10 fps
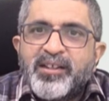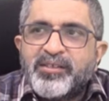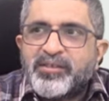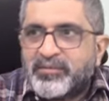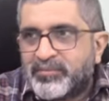
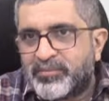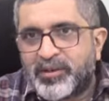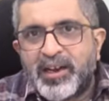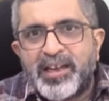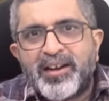is
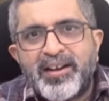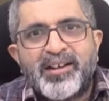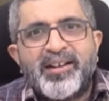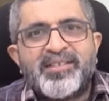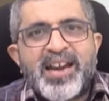clearly
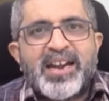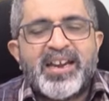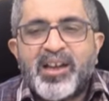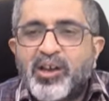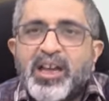
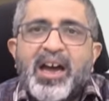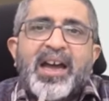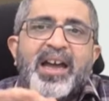understanding the